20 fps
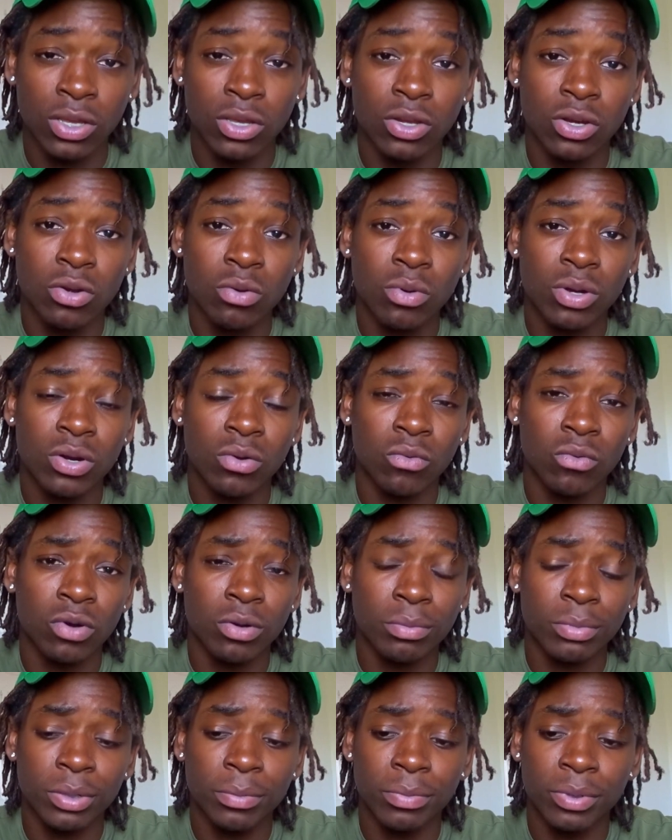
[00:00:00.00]
you don't wanna
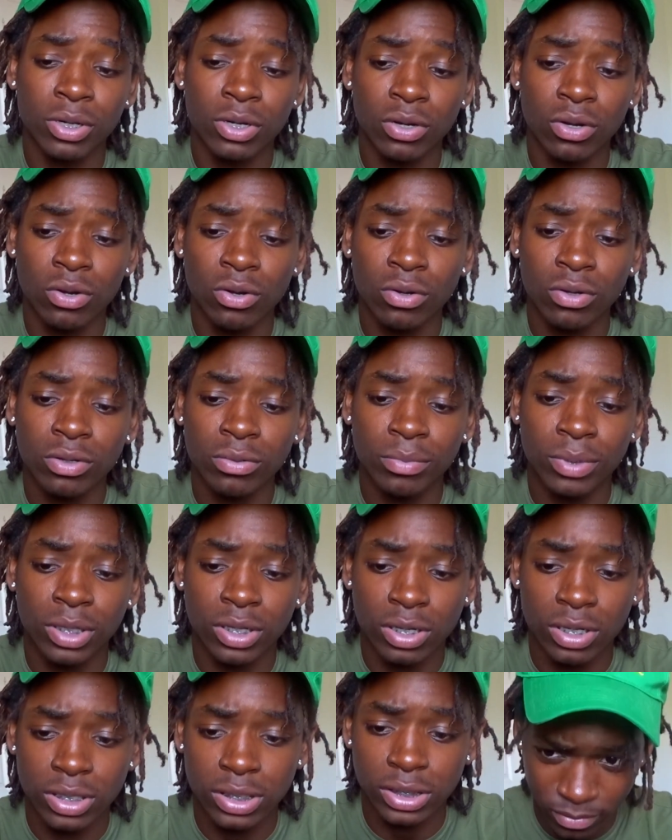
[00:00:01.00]
warm up in the cold
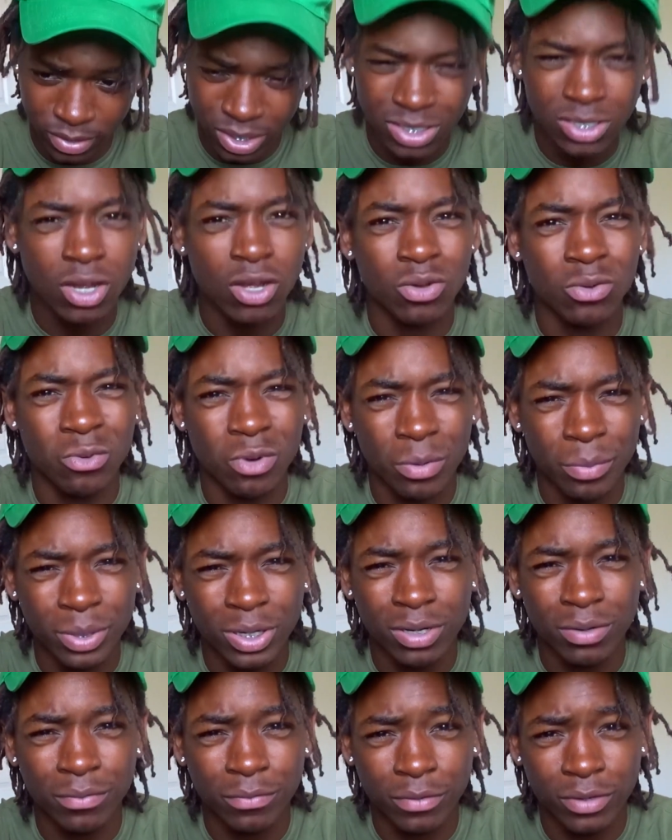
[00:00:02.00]
because it's called warming
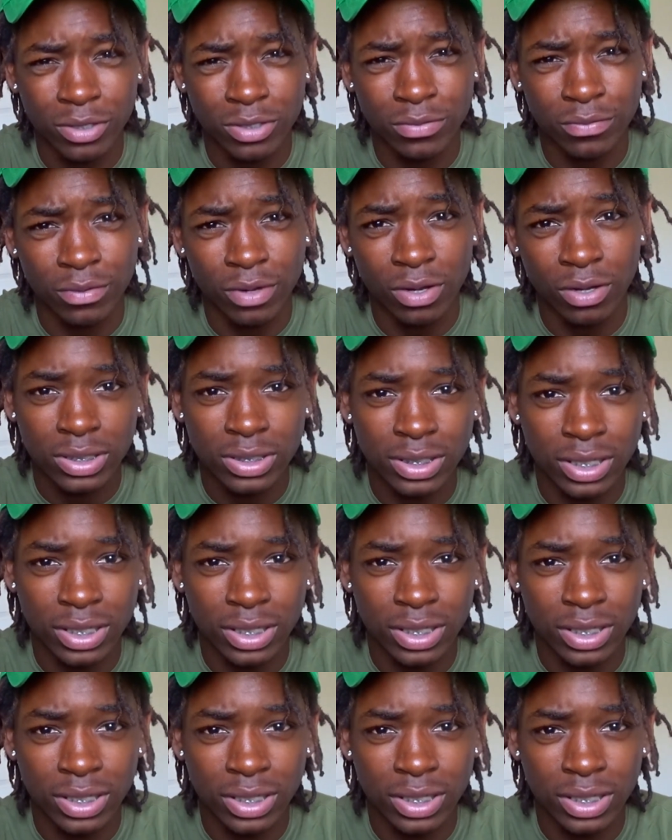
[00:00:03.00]
up, first of all,